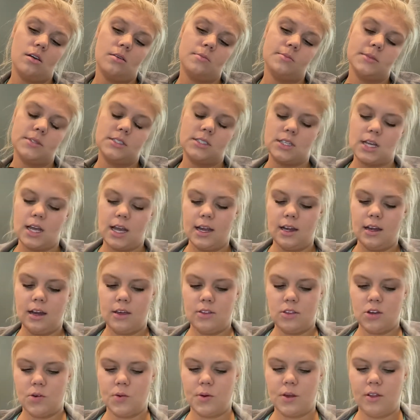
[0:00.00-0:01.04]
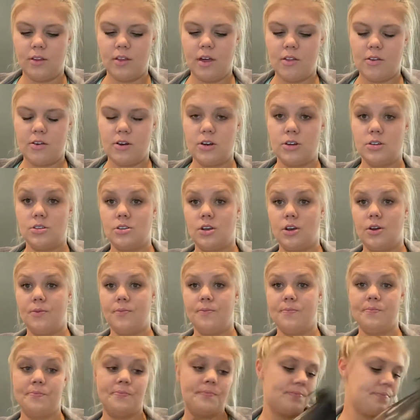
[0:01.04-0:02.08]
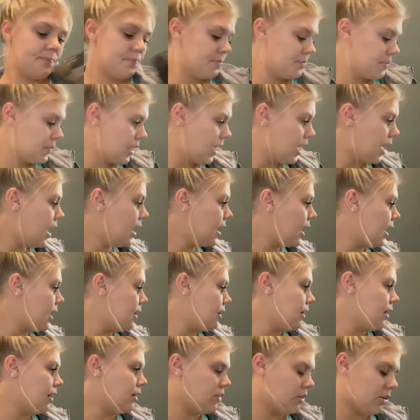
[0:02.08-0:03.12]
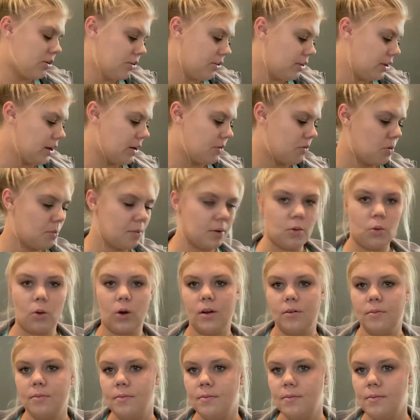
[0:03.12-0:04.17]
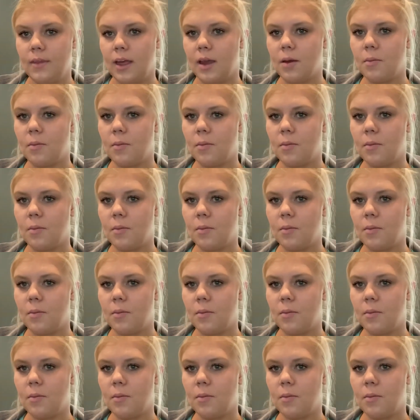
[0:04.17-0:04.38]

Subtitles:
sign. And they're real leather, so again, like literally never been worn. Like